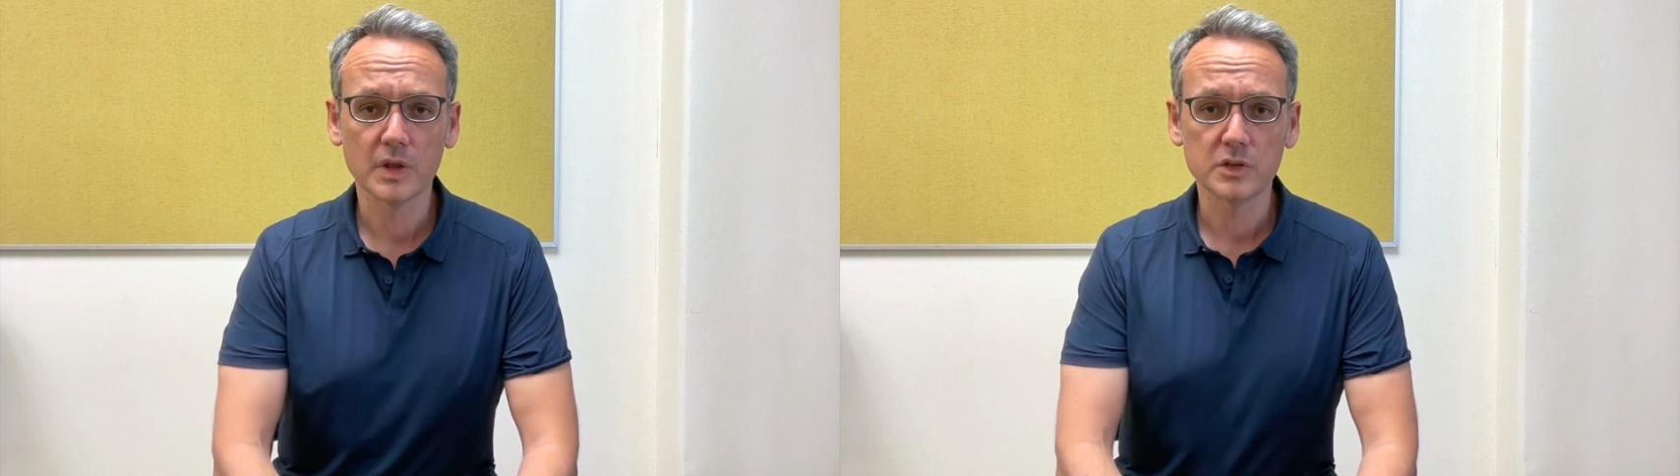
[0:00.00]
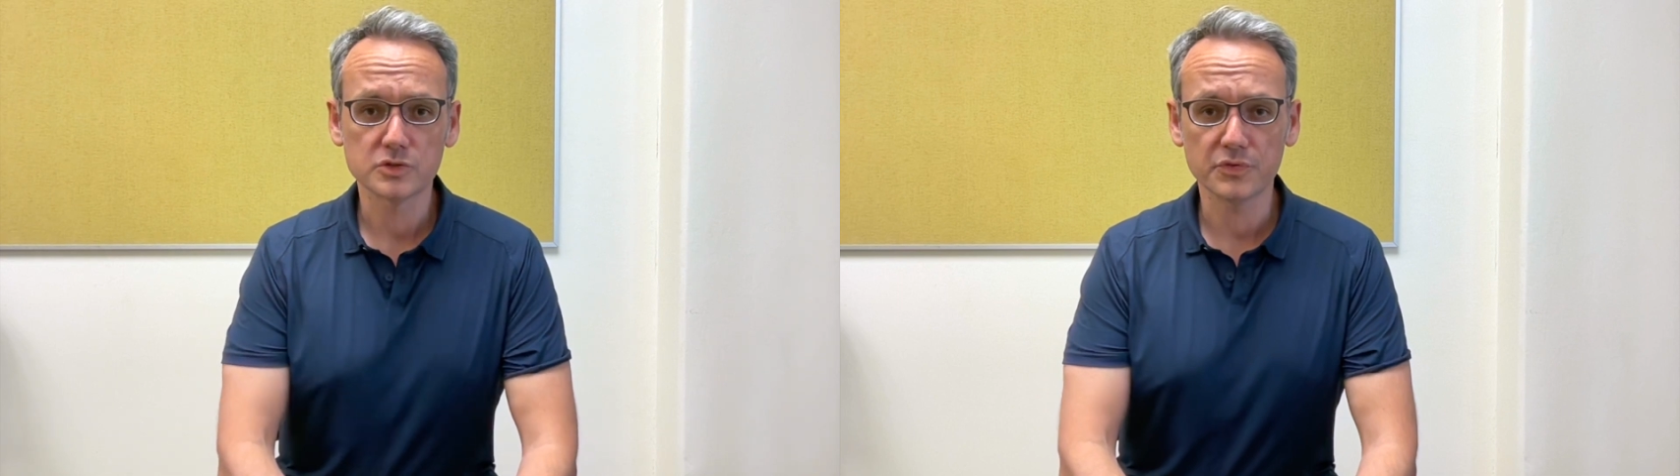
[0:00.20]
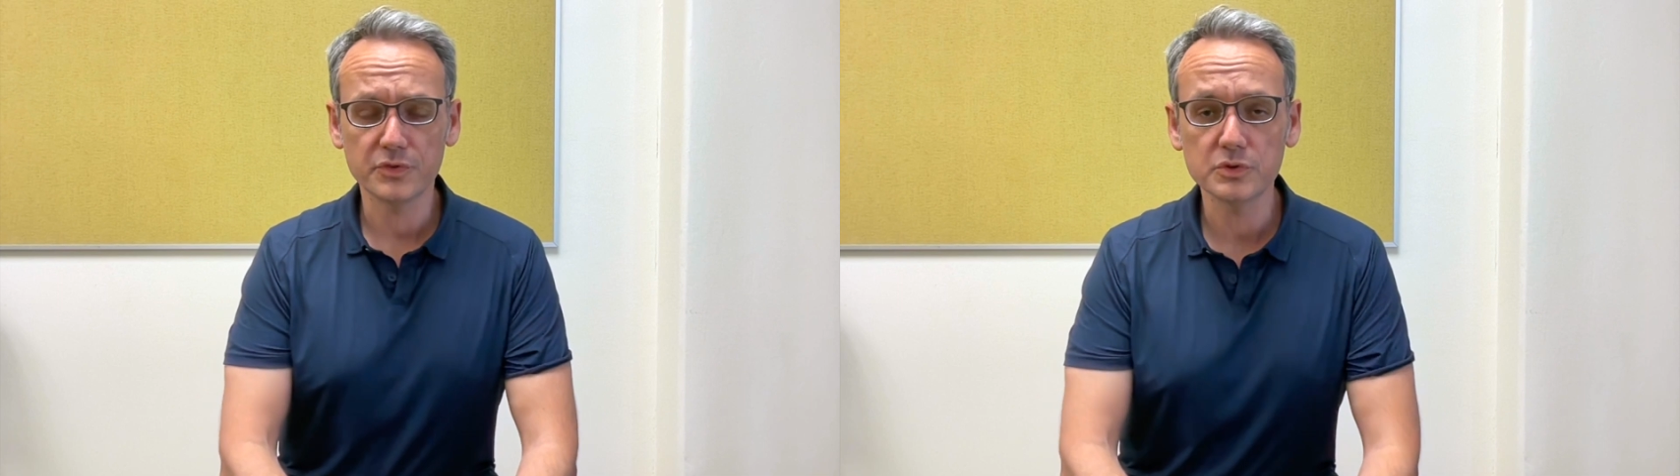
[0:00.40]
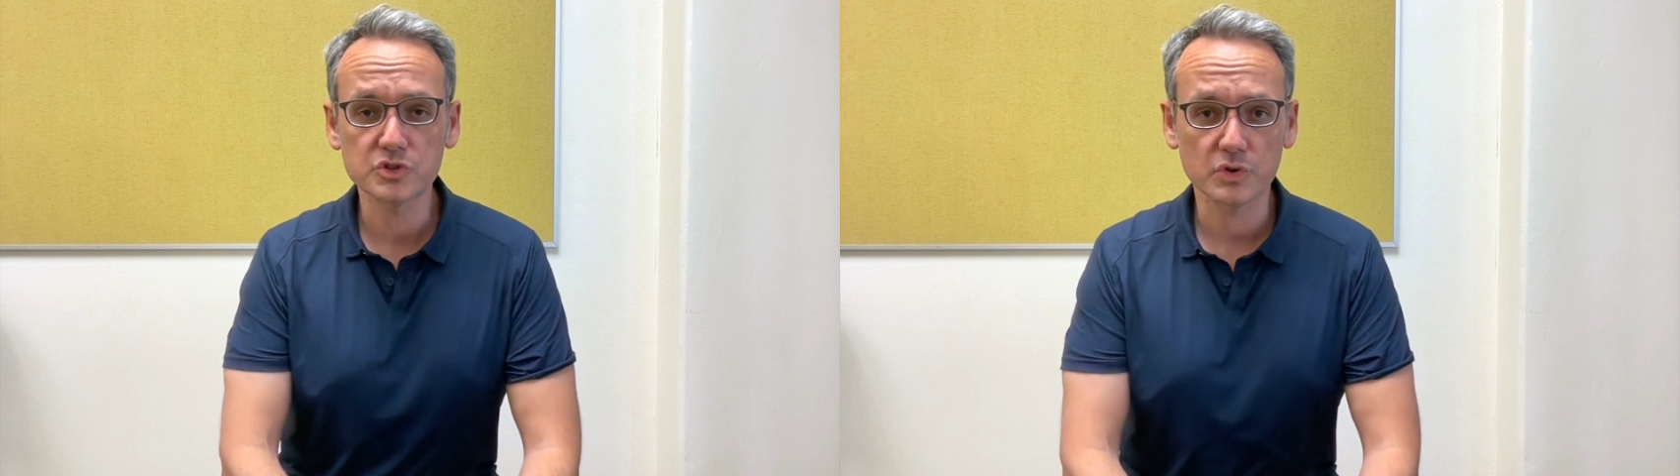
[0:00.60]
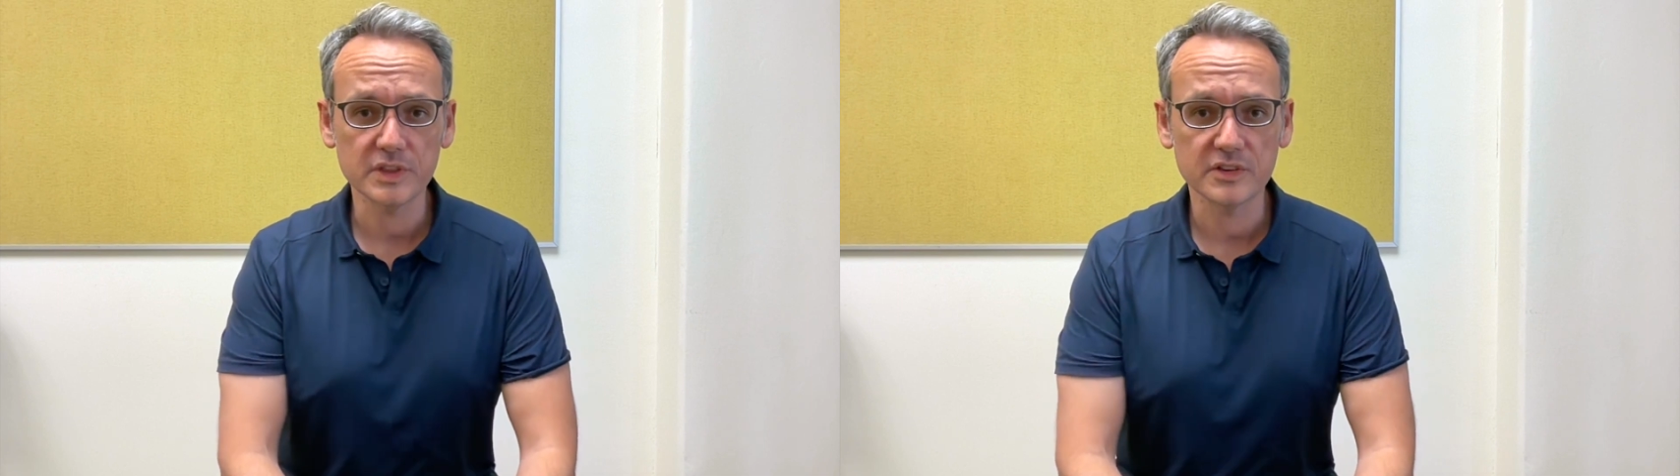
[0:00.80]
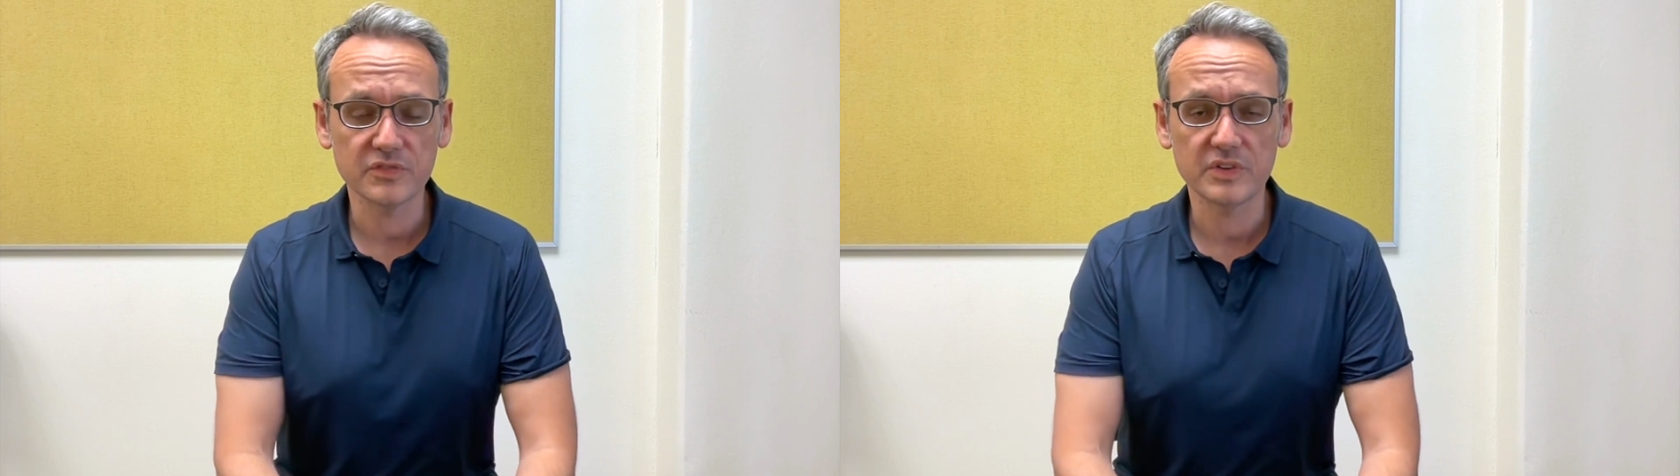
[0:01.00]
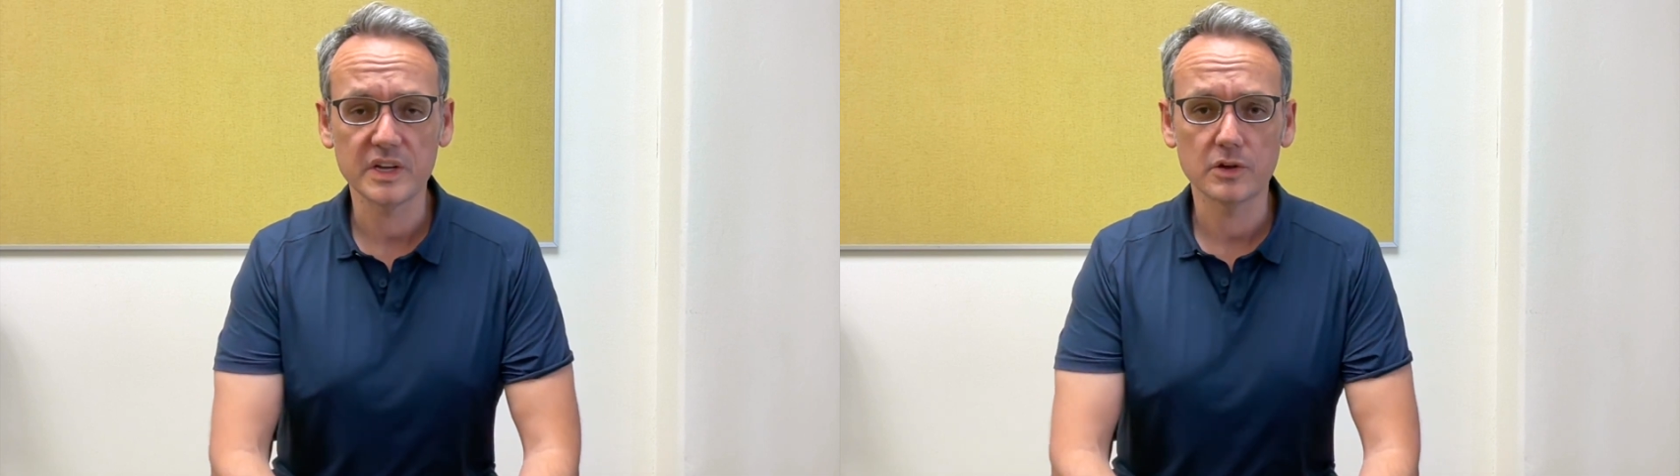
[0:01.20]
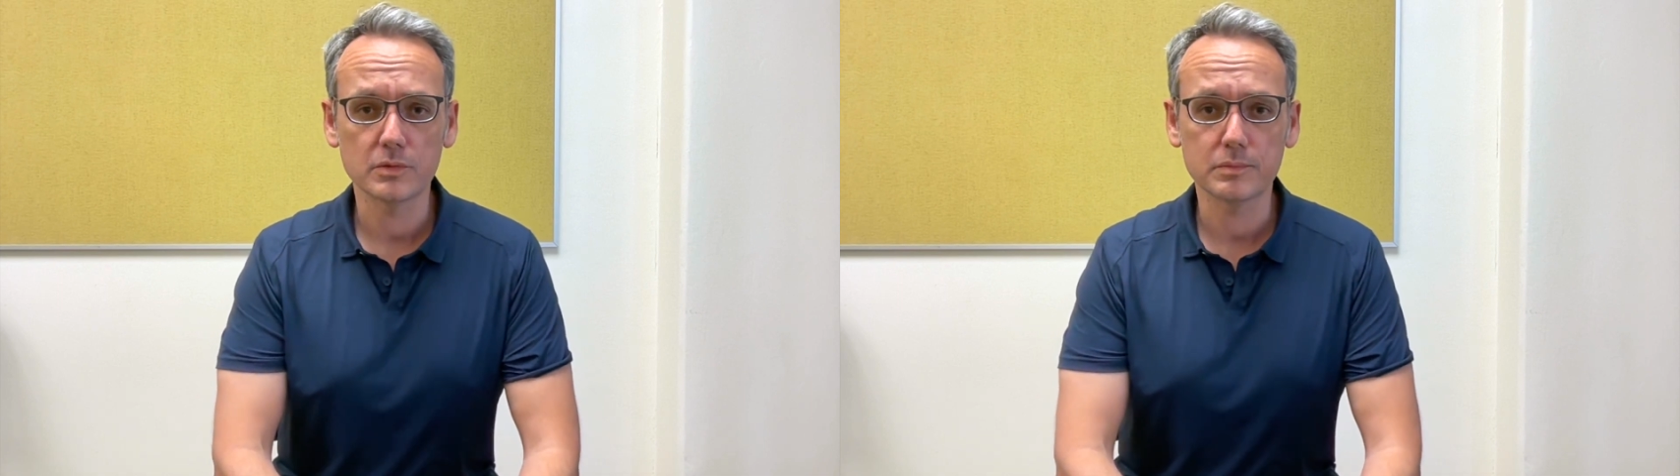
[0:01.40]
So if you enjoyed this video,